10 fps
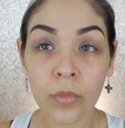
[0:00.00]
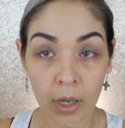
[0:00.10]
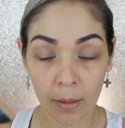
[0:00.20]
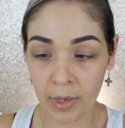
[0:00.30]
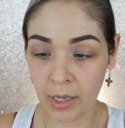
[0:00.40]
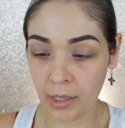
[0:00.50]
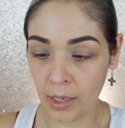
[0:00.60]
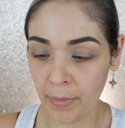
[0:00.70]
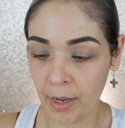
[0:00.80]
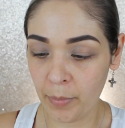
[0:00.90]
I'm gonna,
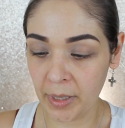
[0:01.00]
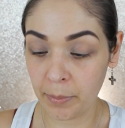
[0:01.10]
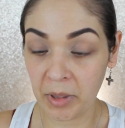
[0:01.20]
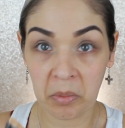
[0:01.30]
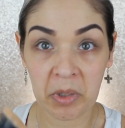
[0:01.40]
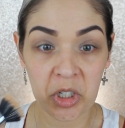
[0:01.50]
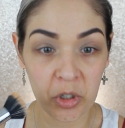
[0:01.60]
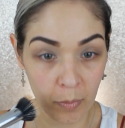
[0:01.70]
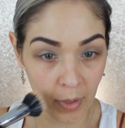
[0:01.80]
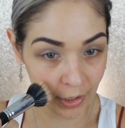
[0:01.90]
I might have picked up a little bit
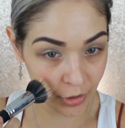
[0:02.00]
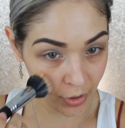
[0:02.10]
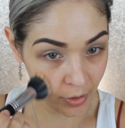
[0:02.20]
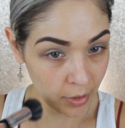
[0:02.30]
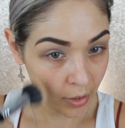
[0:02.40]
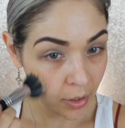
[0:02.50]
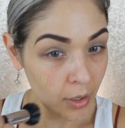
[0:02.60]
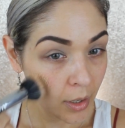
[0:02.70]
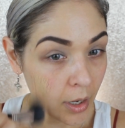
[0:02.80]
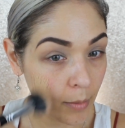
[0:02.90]
too much.
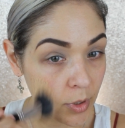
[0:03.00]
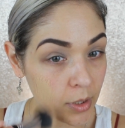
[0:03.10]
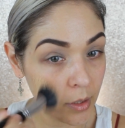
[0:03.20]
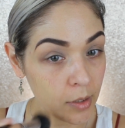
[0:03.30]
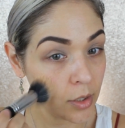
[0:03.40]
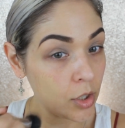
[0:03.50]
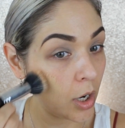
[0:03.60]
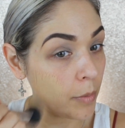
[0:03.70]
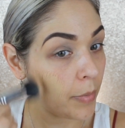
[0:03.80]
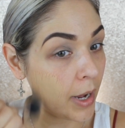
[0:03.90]
I'm just gonna
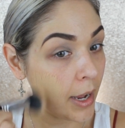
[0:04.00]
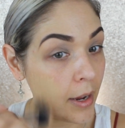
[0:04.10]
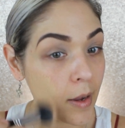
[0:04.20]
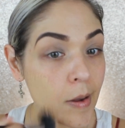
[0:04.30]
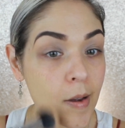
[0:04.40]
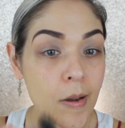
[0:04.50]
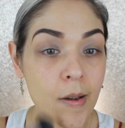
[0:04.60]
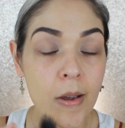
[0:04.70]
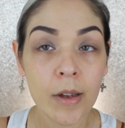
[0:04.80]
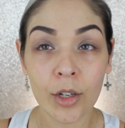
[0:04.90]
start by
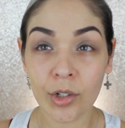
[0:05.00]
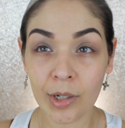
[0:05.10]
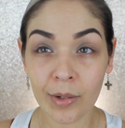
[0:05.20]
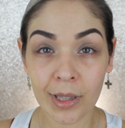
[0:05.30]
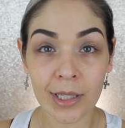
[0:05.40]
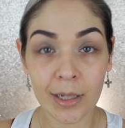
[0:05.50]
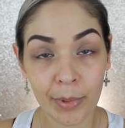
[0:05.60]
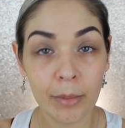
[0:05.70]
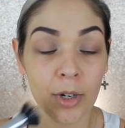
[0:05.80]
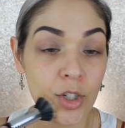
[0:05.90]
Usually with a
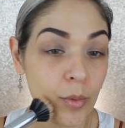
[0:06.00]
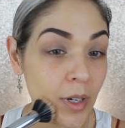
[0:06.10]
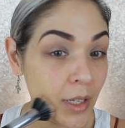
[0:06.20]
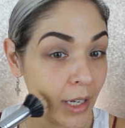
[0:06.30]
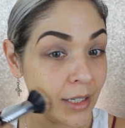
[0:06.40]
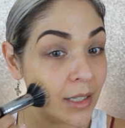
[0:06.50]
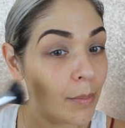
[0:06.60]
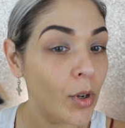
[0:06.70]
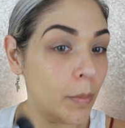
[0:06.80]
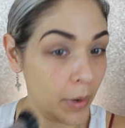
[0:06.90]
stippling brush you want to like
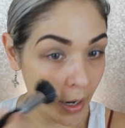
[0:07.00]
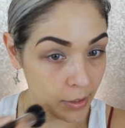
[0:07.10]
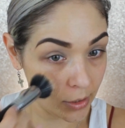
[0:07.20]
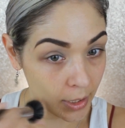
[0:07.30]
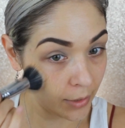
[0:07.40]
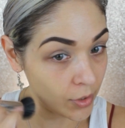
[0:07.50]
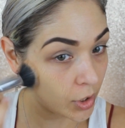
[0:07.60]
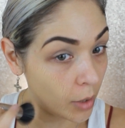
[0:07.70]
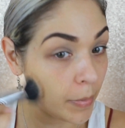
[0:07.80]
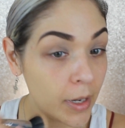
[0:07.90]
stipple, but I just kind of
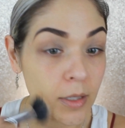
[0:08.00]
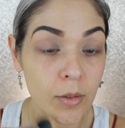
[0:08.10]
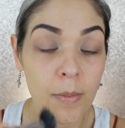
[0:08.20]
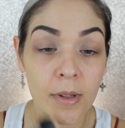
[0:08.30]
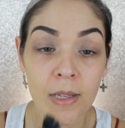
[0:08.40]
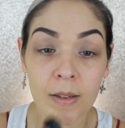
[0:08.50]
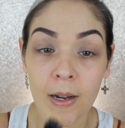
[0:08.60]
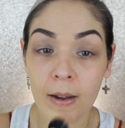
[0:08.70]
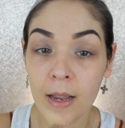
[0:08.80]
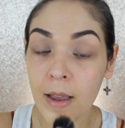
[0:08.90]
start by sweeping this
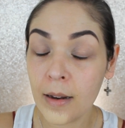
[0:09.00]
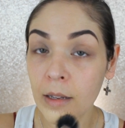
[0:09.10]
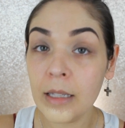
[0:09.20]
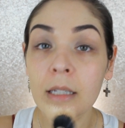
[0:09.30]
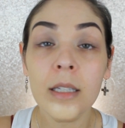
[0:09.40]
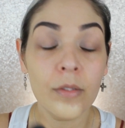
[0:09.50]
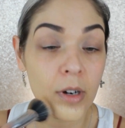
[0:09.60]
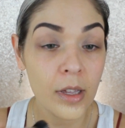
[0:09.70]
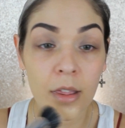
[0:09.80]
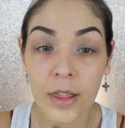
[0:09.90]
on. Now this is a
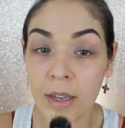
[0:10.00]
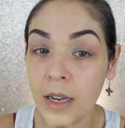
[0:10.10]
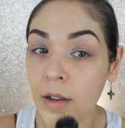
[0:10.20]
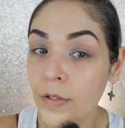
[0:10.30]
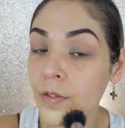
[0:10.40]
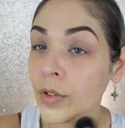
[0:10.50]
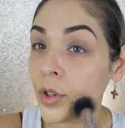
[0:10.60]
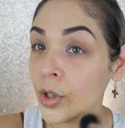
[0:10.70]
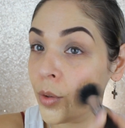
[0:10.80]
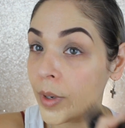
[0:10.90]
very thin,
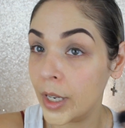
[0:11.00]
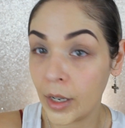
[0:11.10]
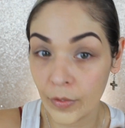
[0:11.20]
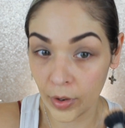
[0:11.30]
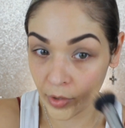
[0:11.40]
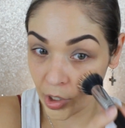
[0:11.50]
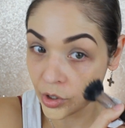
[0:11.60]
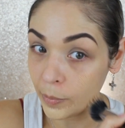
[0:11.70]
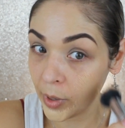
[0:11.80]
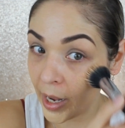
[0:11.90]
fluid
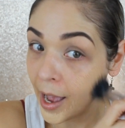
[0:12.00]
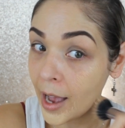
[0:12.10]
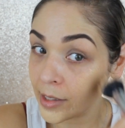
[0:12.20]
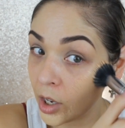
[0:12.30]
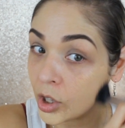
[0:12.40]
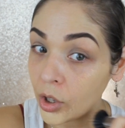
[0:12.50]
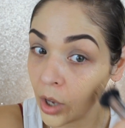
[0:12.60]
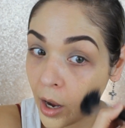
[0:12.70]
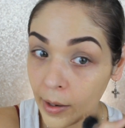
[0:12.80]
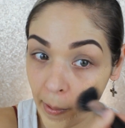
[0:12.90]
foundation, but it has a
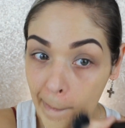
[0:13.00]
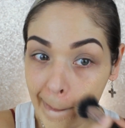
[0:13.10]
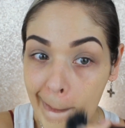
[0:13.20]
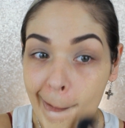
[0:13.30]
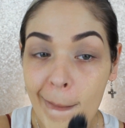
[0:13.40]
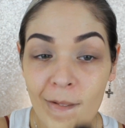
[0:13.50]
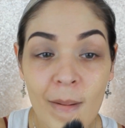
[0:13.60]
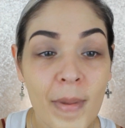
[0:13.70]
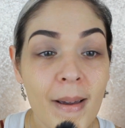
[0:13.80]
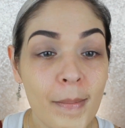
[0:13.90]
lot
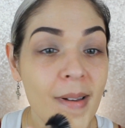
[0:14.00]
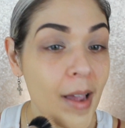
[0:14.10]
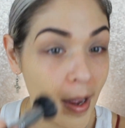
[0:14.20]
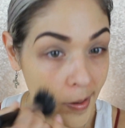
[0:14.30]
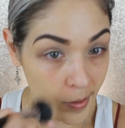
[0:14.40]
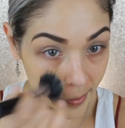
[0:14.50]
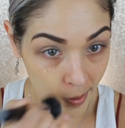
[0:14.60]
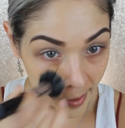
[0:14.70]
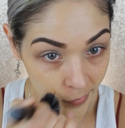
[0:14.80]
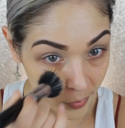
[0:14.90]
of pigment and
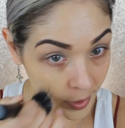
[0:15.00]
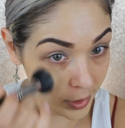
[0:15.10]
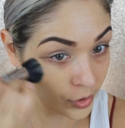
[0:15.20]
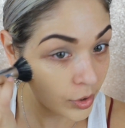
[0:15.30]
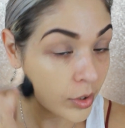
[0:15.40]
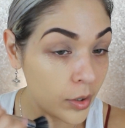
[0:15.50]
coverage.